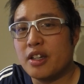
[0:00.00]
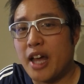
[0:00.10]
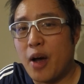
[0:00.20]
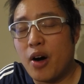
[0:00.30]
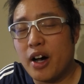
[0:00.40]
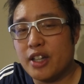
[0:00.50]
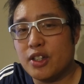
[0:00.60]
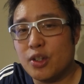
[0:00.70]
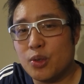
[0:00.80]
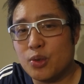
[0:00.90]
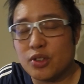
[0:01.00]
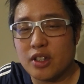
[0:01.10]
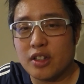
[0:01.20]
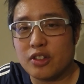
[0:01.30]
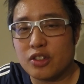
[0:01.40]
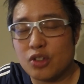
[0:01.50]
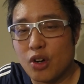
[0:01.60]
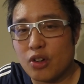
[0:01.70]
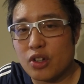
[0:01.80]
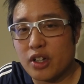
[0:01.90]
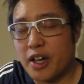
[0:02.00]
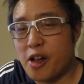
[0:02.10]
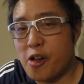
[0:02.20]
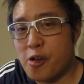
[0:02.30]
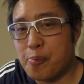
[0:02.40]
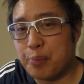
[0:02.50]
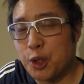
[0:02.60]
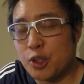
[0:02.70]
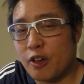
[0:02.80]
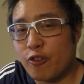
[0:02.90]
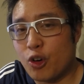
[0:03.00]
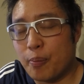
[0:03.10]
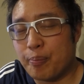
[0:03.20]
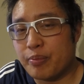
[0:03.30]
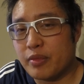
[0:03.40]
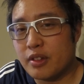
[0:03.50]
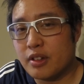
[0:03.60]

Now, I used stock music from